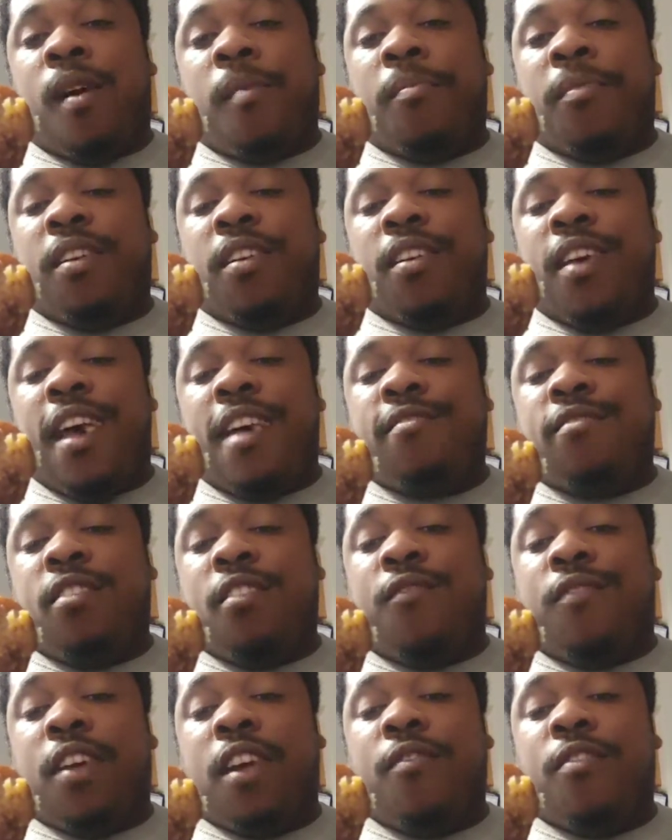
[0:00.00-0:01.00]
I mean, it has
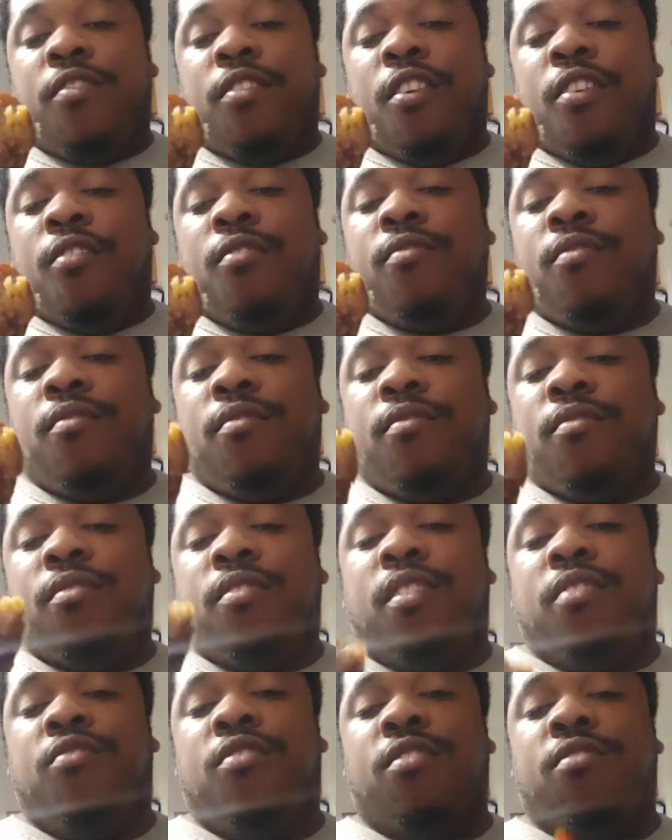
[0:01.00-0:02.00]
good flavor, though.
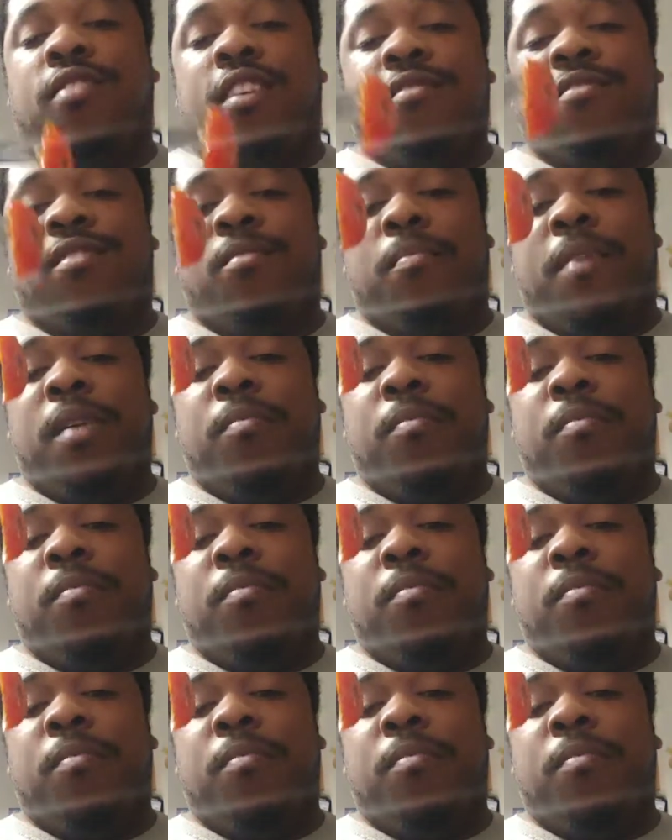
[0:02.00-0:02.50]
You can taste the